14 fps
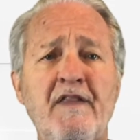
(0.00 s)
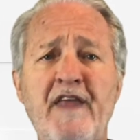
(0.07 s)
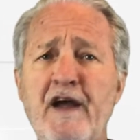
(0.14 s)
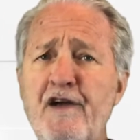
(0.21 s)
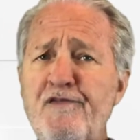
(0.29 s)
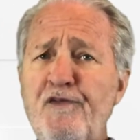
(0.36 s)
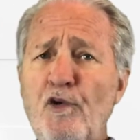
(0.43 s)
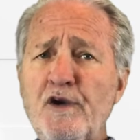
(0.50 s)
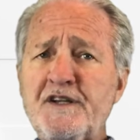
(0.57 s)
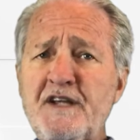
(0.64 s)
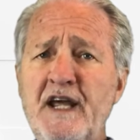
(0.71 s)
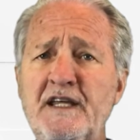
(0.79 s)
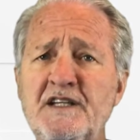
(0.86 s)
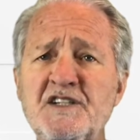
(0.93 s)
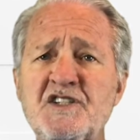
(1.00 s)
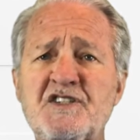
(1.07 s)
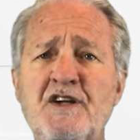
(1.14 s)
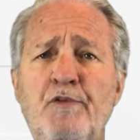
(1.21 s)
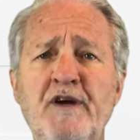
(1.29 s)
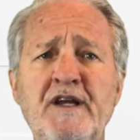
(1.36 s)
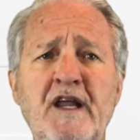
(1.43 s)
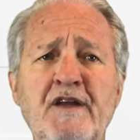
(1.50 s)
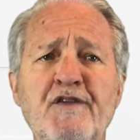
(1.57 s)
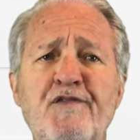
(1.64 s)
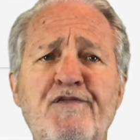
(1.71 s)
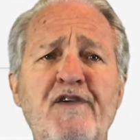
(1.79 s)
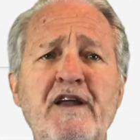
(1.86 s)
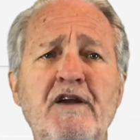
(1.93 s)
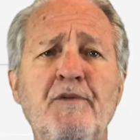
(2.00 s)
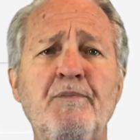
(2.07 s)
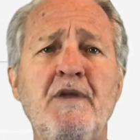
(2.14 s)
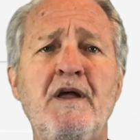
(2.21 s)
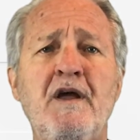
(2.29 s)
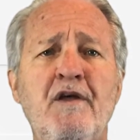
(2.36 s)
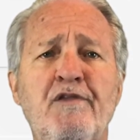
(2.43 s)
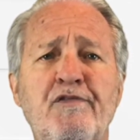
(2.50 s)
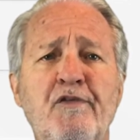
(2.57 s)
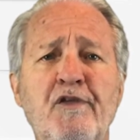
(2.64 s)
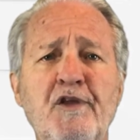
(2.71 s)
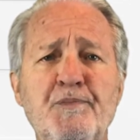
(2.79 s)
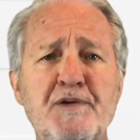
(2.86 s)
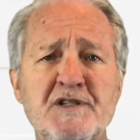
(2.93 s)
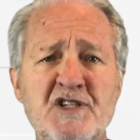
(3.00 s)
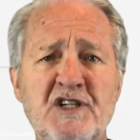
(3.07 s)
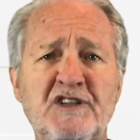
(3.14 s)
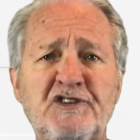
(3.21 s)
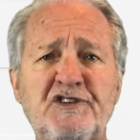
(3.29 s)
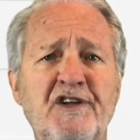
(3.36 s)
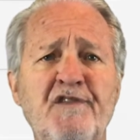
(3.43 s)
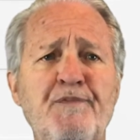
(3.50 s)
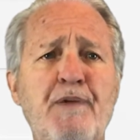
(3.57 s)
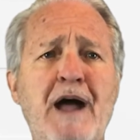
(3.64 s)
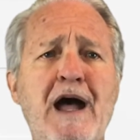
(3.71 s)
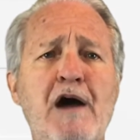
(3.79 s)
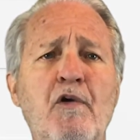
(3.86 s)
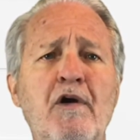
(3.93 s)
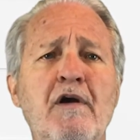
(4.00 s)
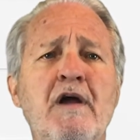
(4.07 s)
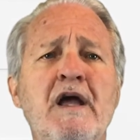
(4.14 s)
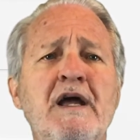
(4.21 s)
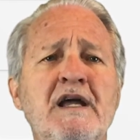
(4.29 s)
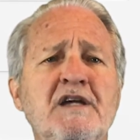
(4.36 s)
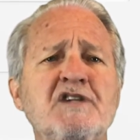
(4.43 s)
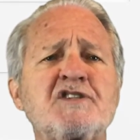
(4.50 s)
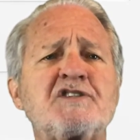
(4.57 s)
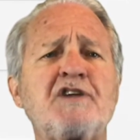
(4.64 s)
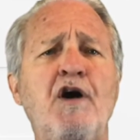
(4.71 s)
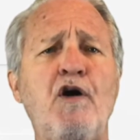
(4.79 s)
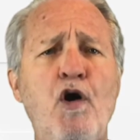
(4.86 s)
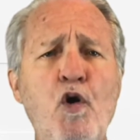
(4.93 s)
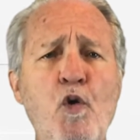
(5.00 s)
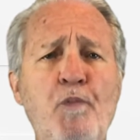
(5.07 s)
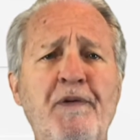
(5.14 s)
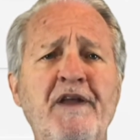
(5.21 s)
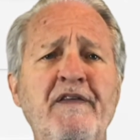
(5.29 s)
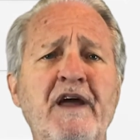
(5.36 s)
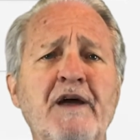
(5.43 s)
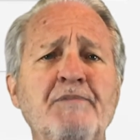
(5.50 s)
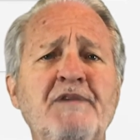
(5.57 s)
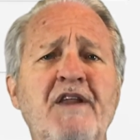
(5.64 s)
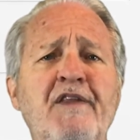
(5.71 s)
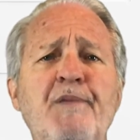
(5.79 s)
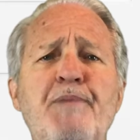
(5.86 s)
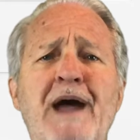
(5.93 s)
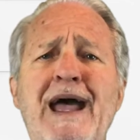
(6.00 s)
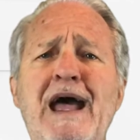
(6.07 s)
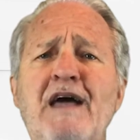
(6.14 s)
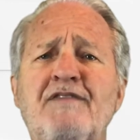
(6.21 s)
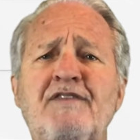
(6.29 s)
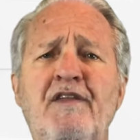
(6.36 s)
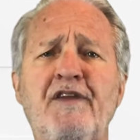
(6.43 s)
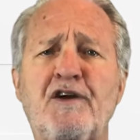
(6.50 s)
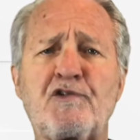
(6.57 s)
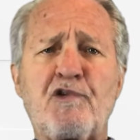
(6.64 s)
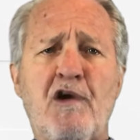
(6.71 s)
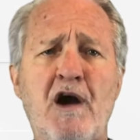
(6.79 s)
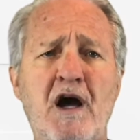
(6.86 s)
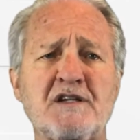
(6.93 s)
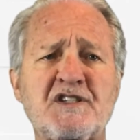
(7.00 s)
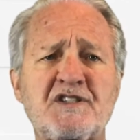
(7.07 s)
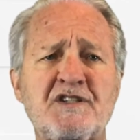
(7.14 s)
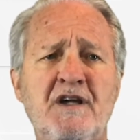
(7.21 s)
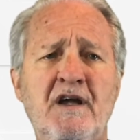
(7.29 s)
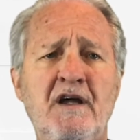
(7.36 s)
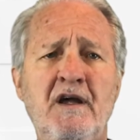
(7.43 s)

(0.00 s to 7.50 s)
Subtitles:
Therefore, taking someone into freedom through the position of power is to open them to the path of the cross,